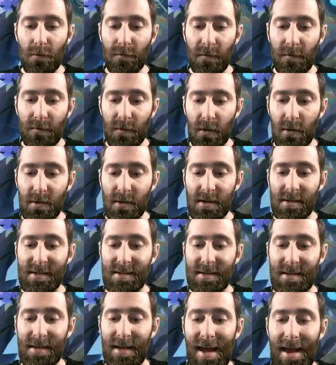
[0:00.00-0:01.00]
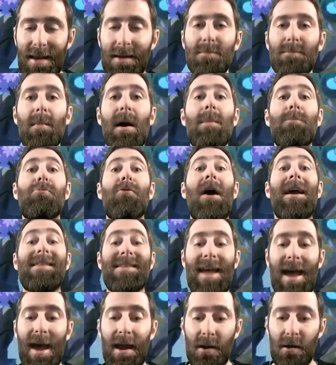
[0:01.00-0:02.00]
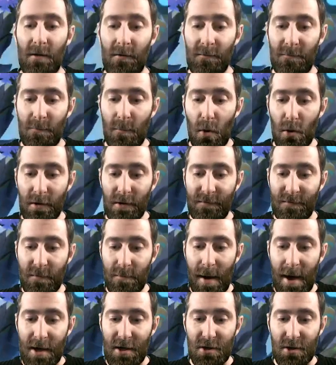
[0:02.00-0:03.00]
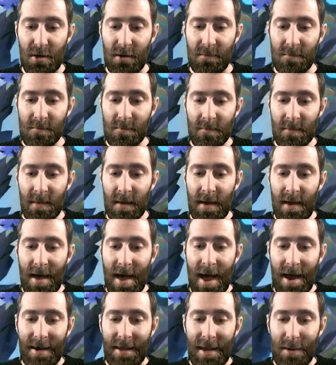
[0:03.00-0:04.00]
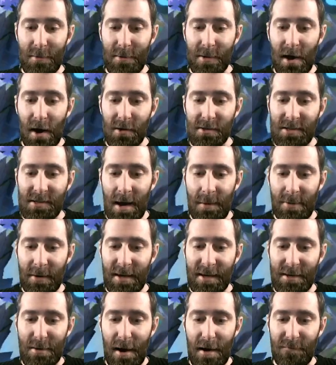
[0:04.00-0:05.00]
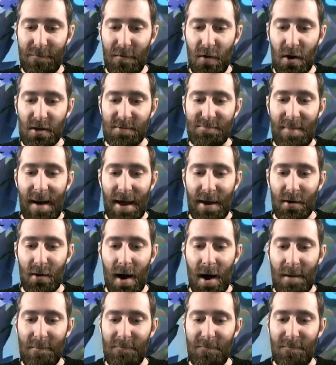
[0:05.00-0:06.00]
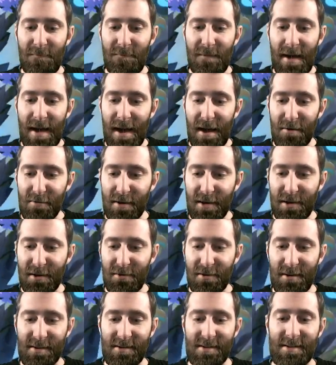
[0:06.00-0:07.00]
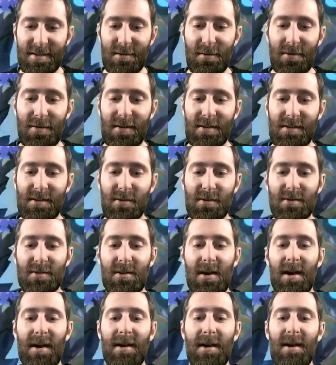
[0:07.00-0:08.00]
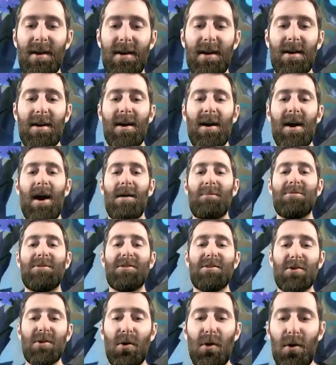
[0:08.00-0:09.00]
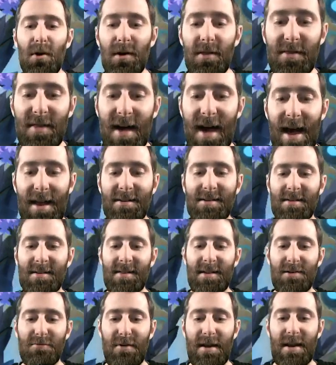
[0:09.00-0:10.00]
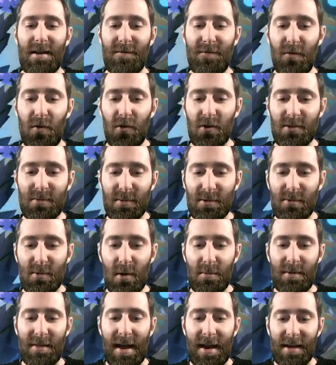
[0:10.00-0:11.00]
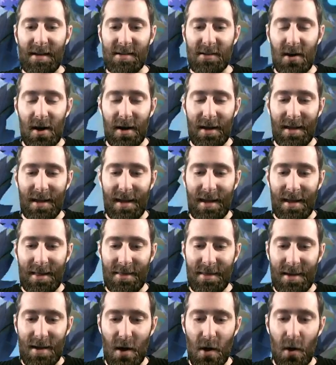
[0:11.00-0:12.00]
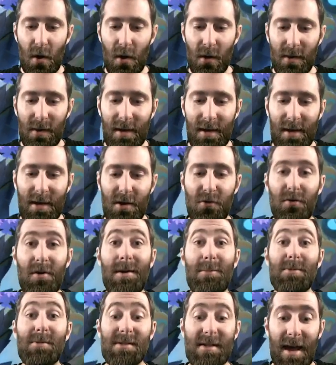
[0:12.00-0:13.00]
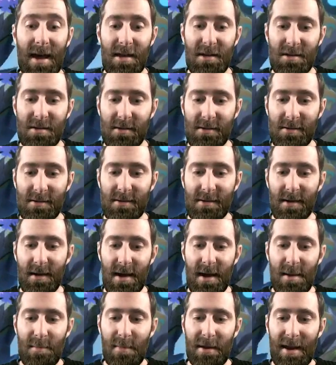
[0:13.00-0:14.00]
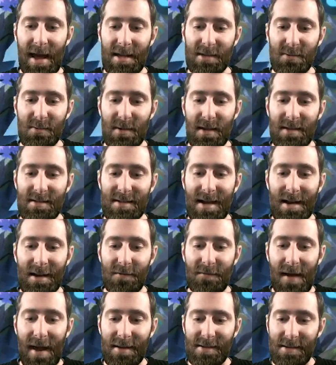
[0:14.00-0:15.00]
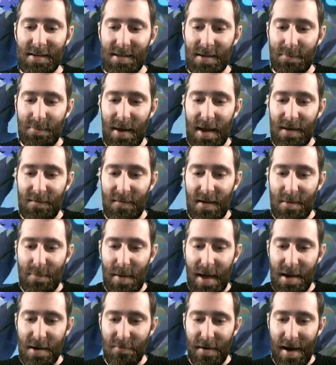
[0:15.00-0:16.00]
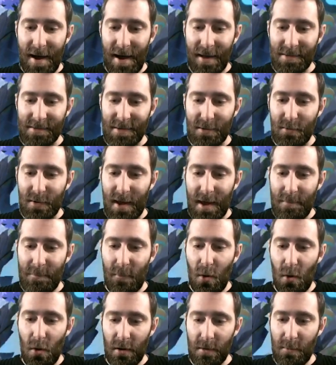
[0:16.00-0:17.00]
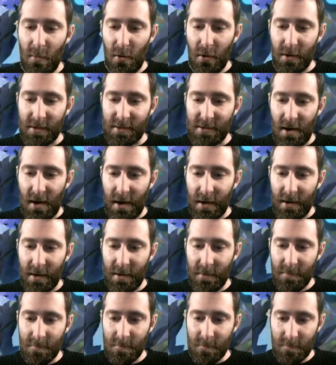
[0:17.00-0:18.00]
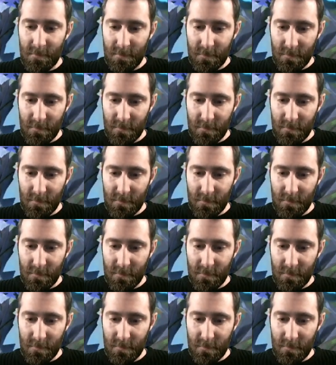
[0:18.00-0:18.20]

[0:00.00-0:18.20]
overview to get a breakdown of more information. And here we go, jumping into our first battle. I'm very curious to see what this looks like. I'm sure that the reinforcements won't be that exciting in the early creep stages, but as we start advancing to PvP rounds, it will get more and more exciting.